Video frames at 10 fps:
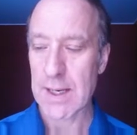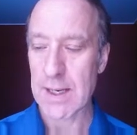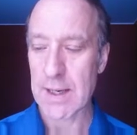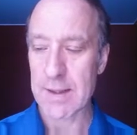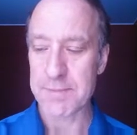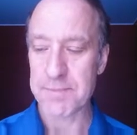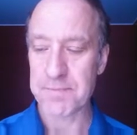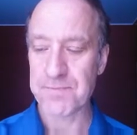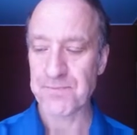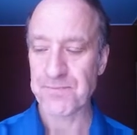
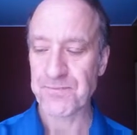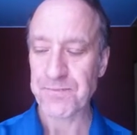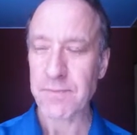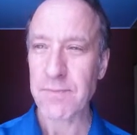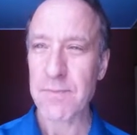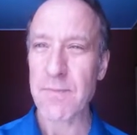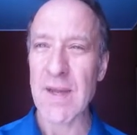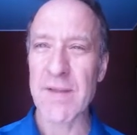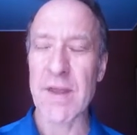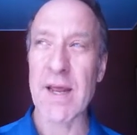Um,
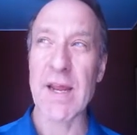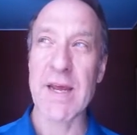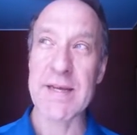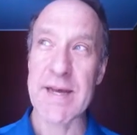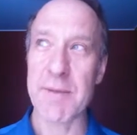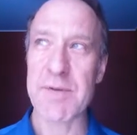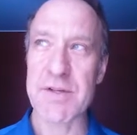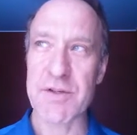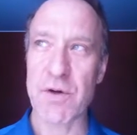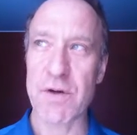and that any attempt
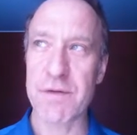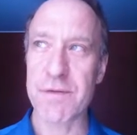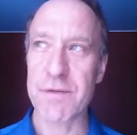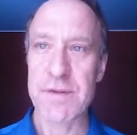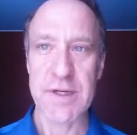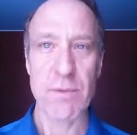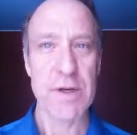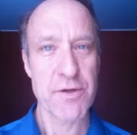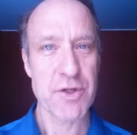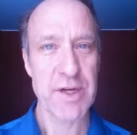to sort of say,
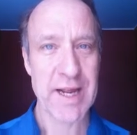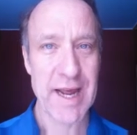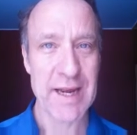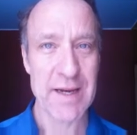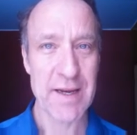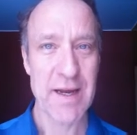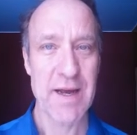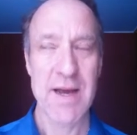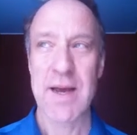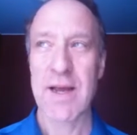well, you shouldn't hate,
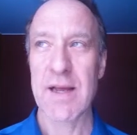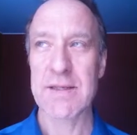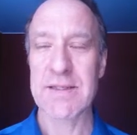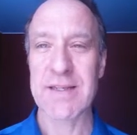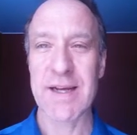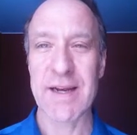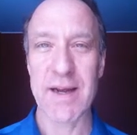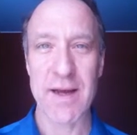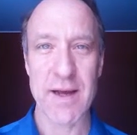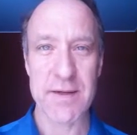is seen
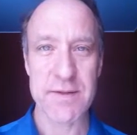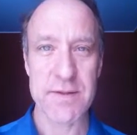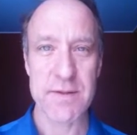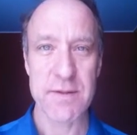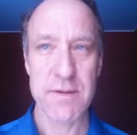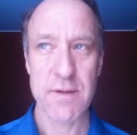as